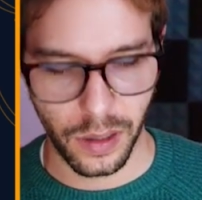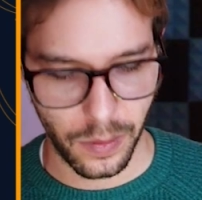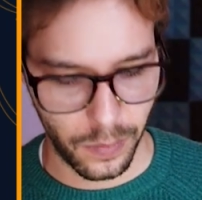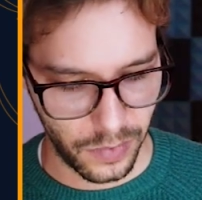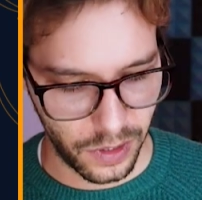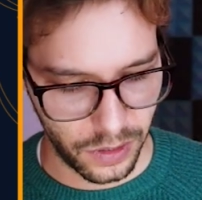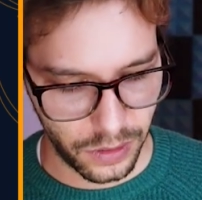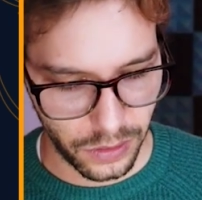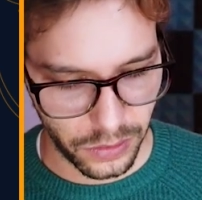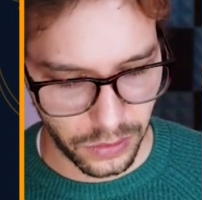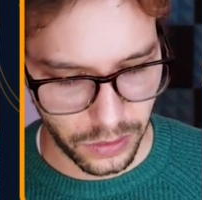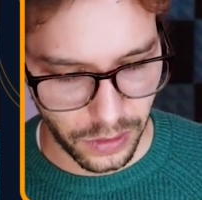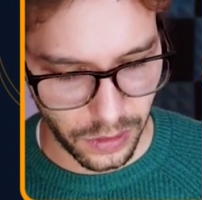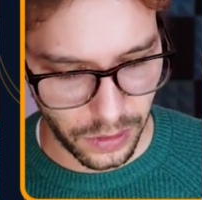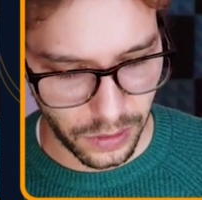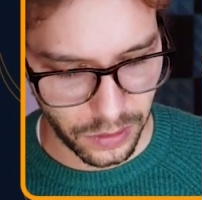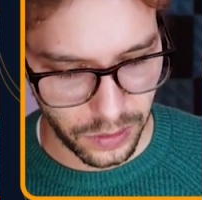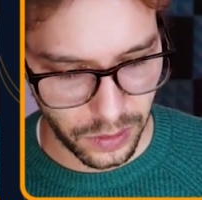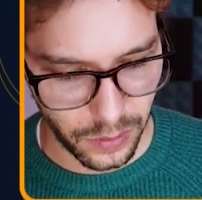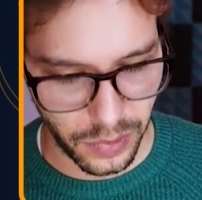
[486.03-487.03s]
This is
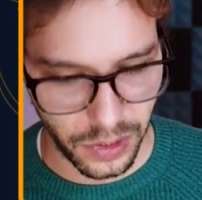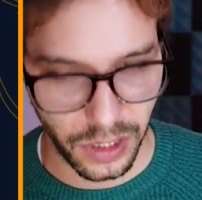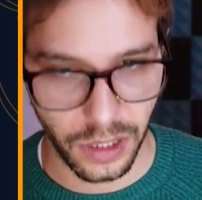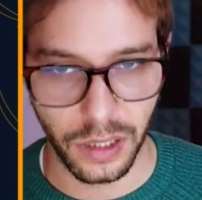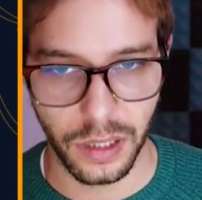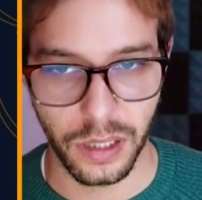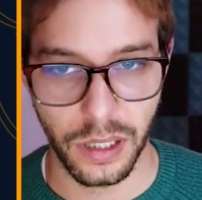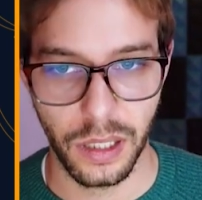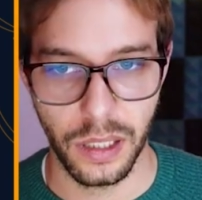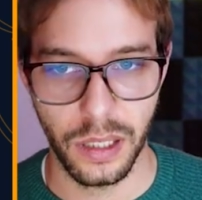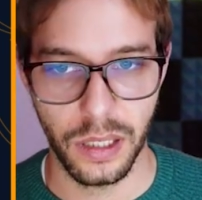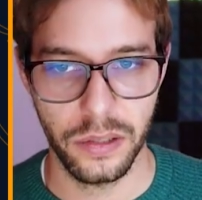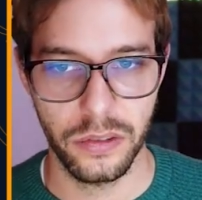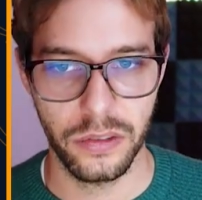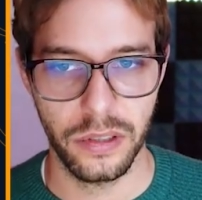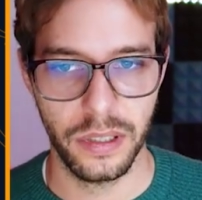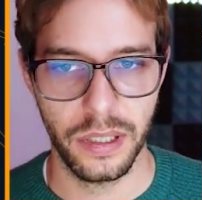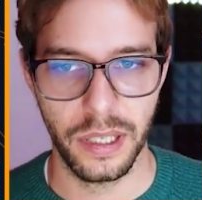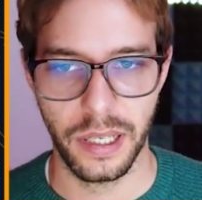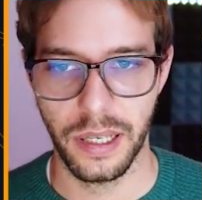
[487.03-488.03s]
going to be
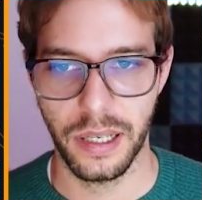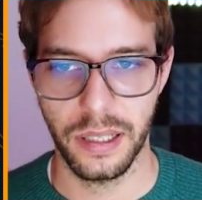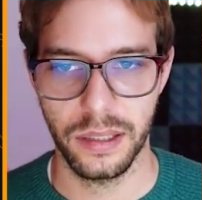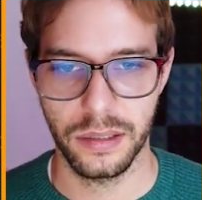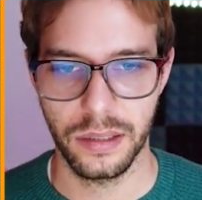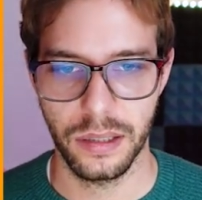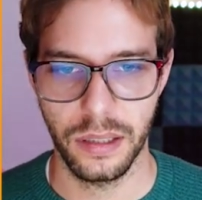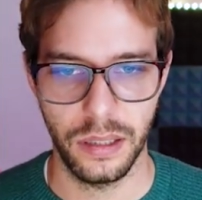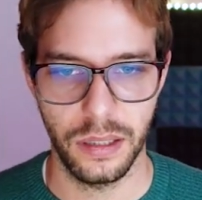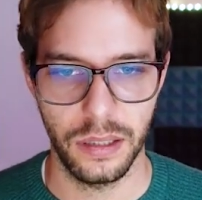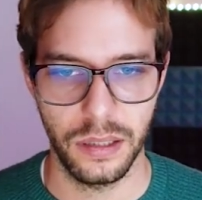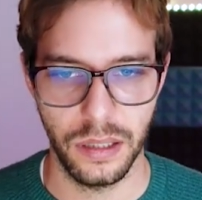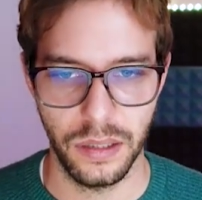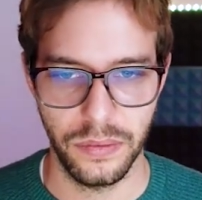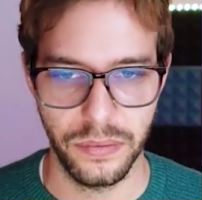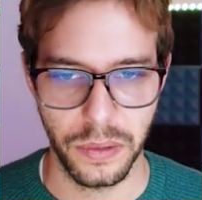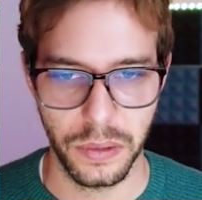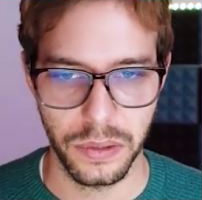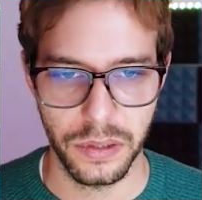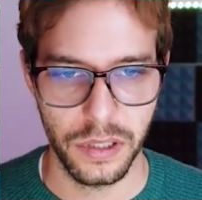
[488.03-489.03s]
900 as the
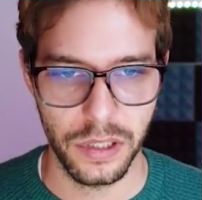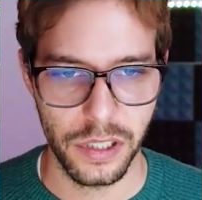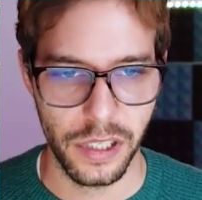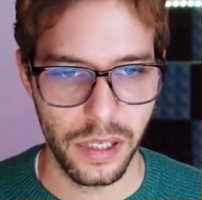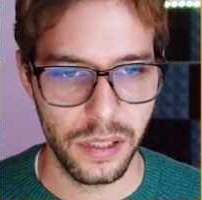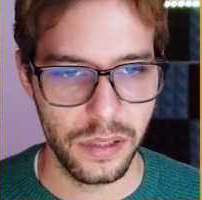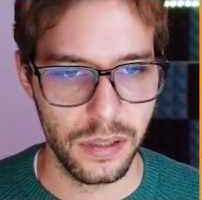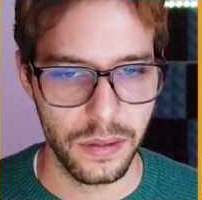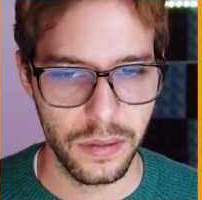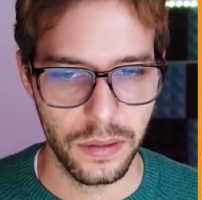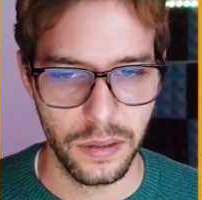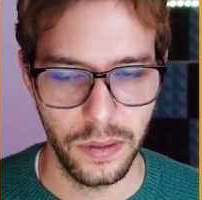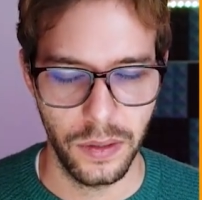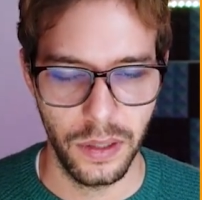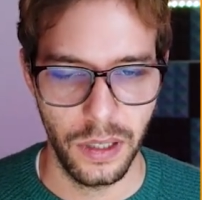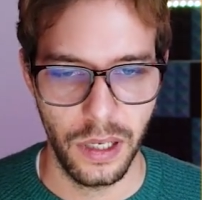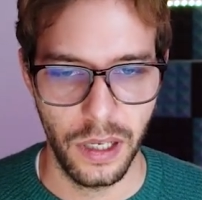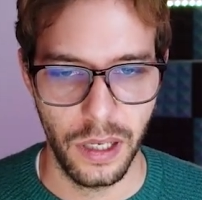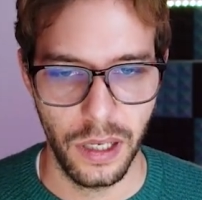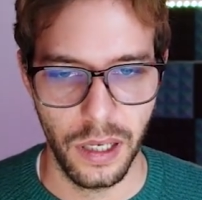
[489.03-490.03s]
default suggests.
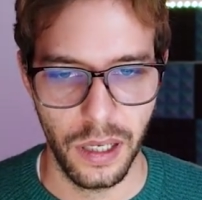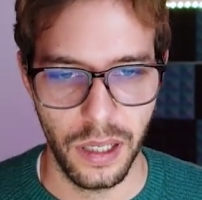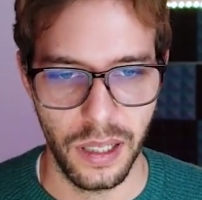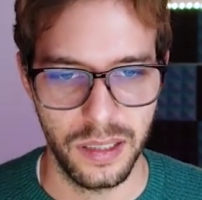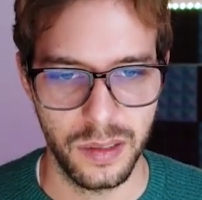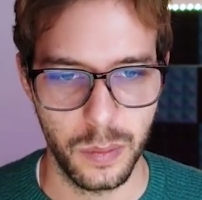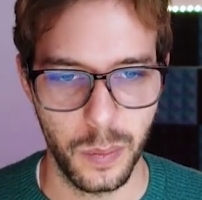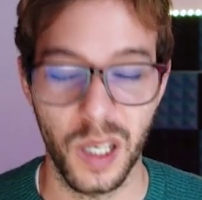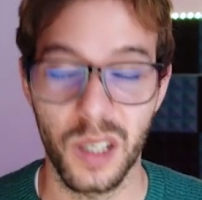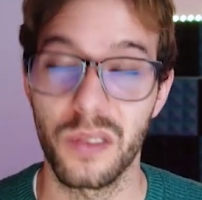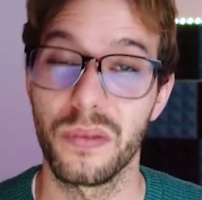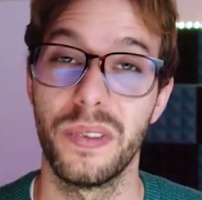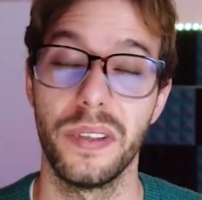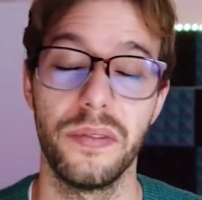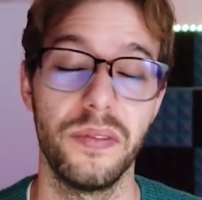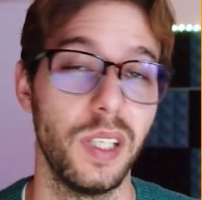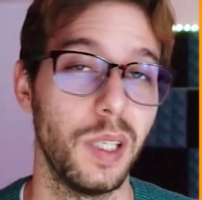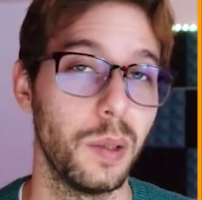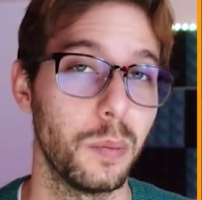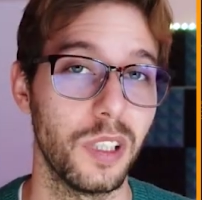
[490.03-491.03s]
It's about
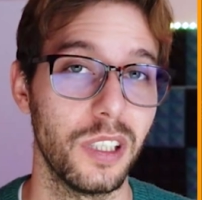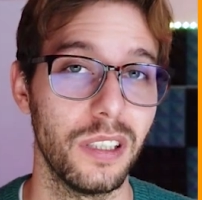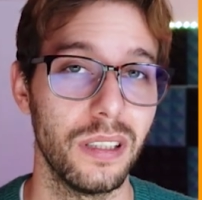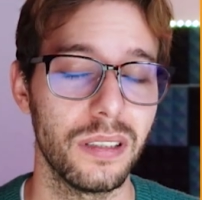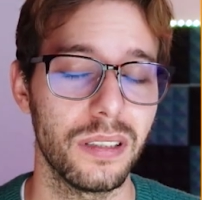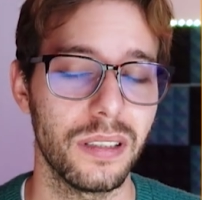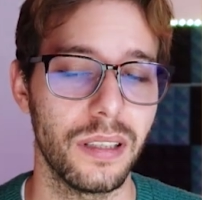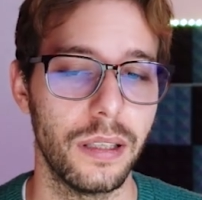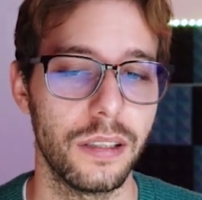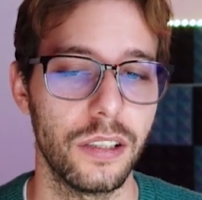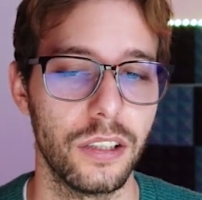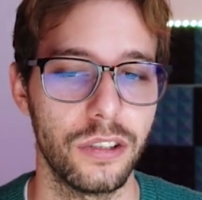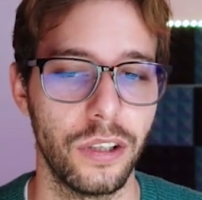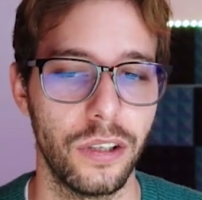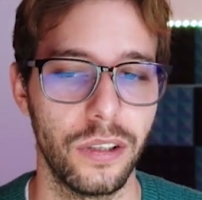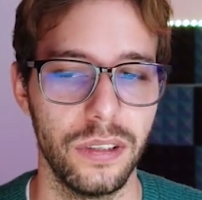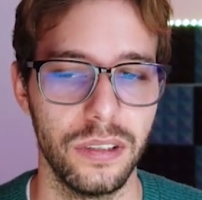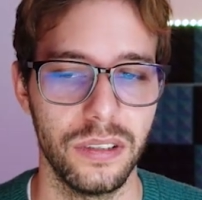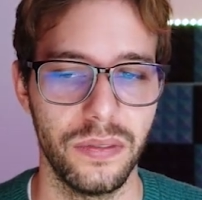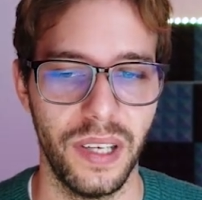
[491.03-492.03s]
15 minutes that the
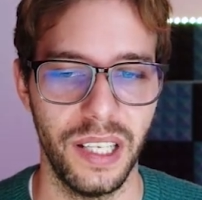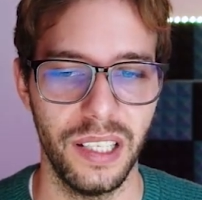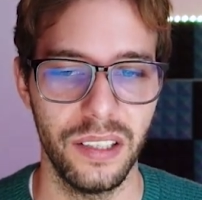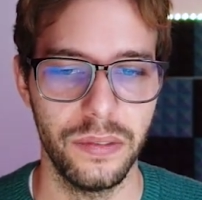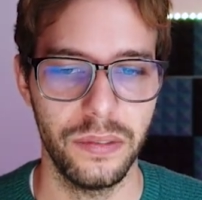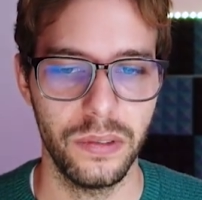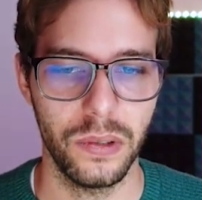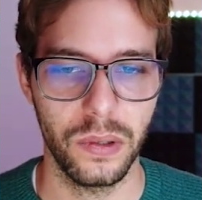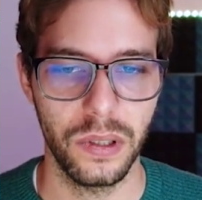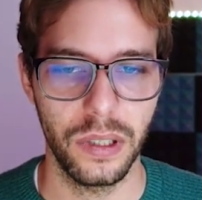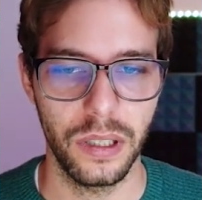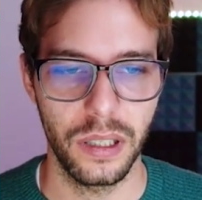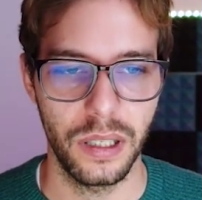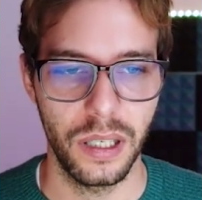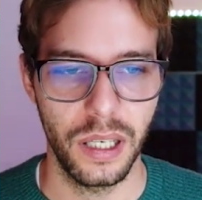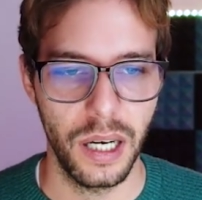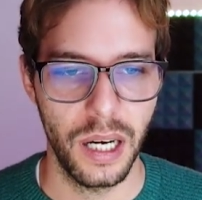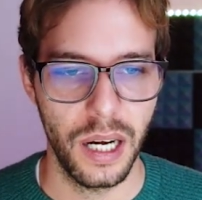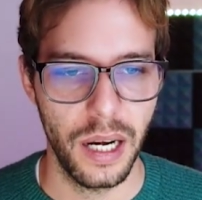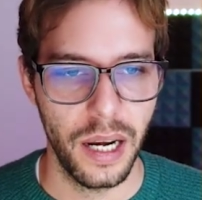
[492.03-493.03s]
token is valid for.
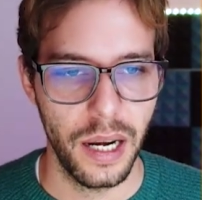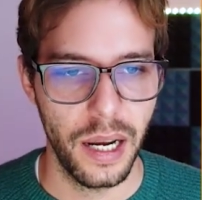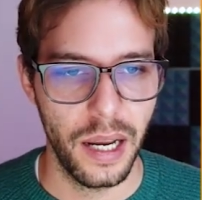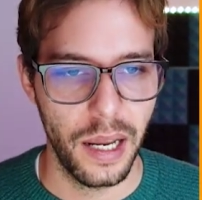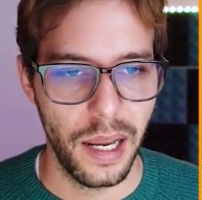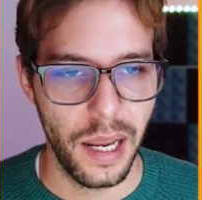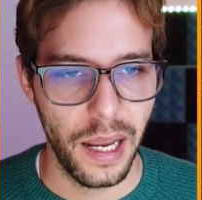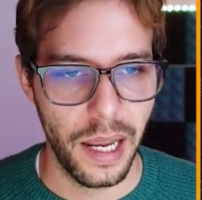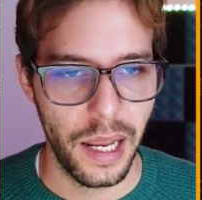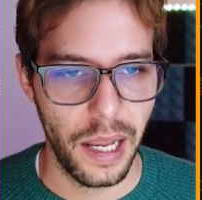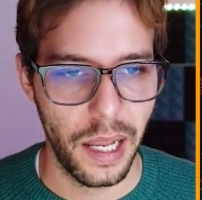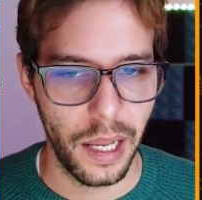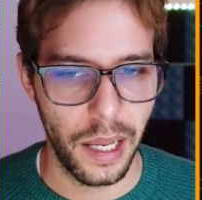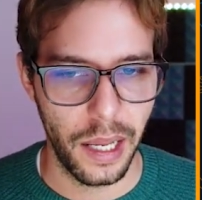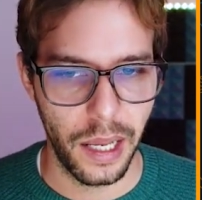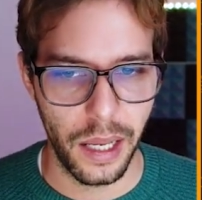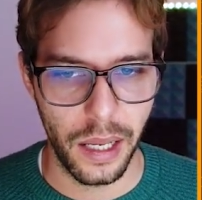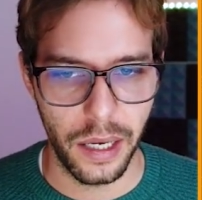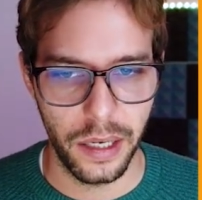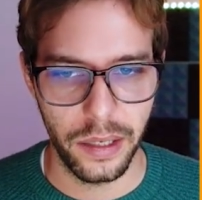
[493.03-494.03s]

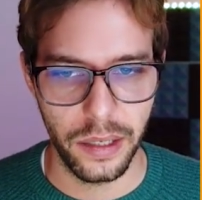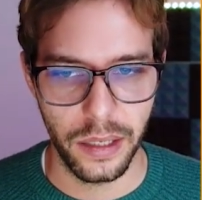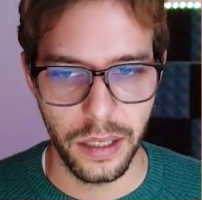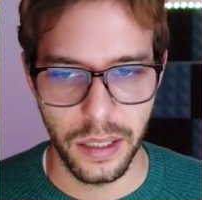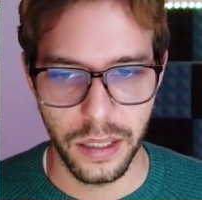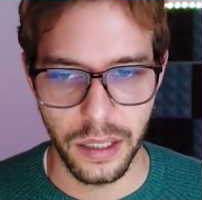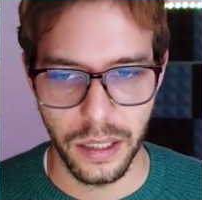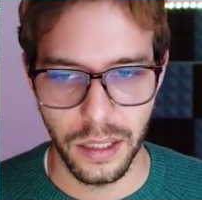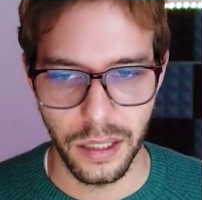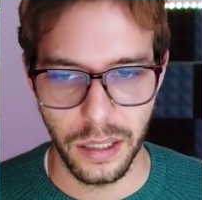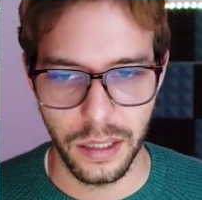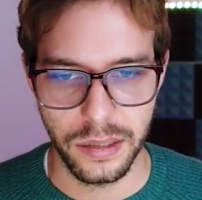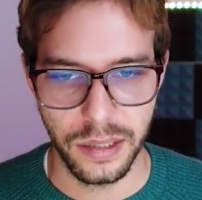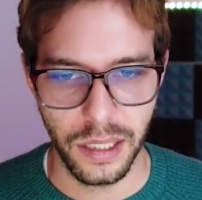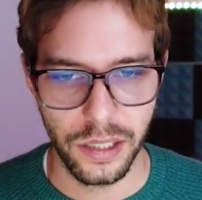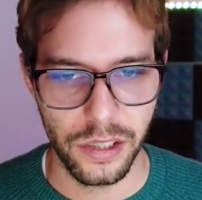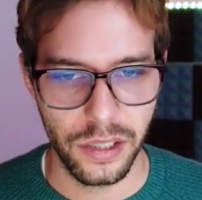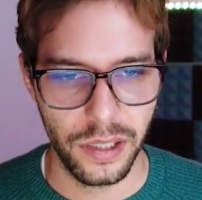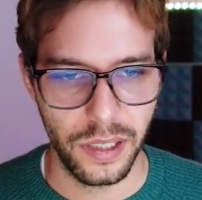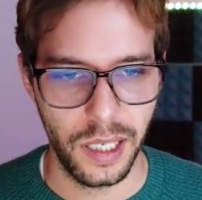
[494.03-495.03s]
And the
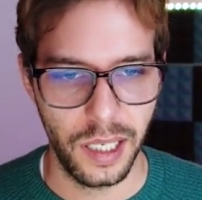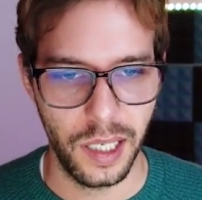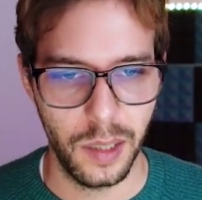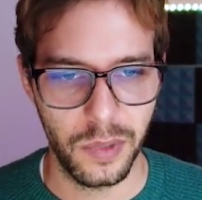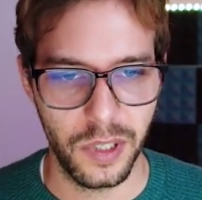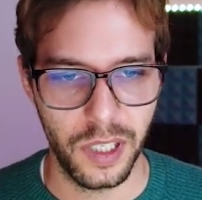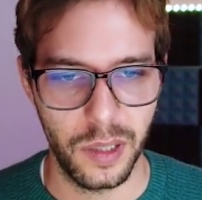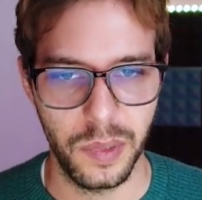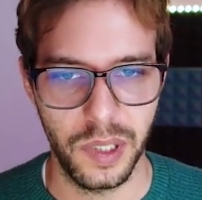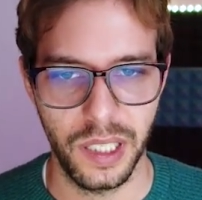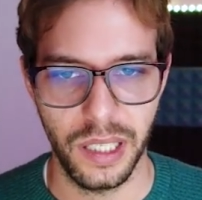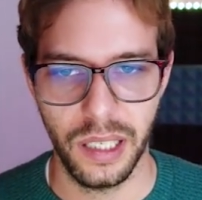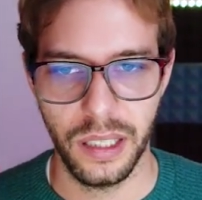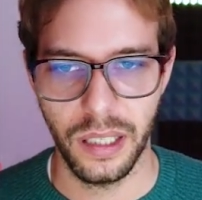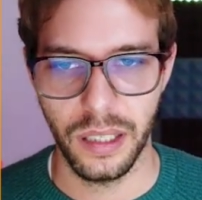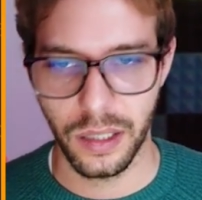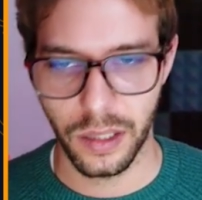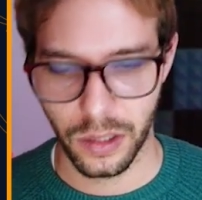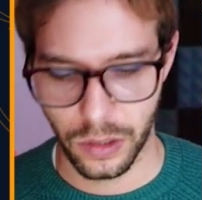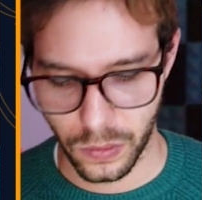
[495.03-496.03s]
session name can be
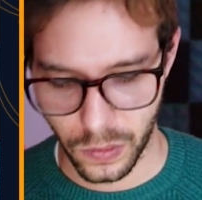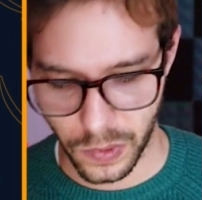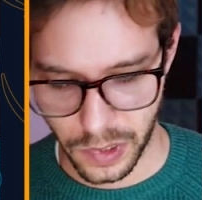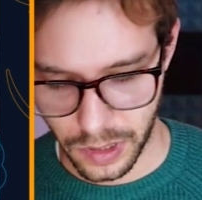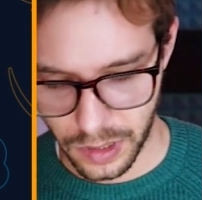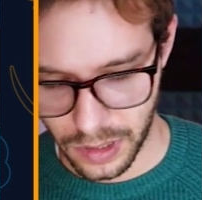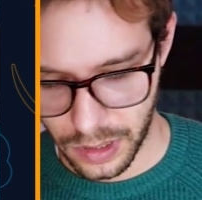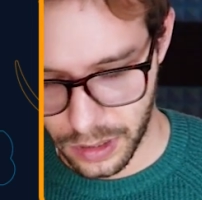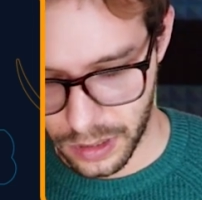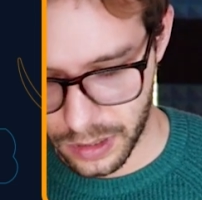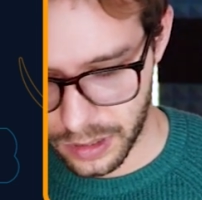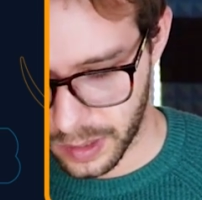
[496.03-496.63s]
anything you want.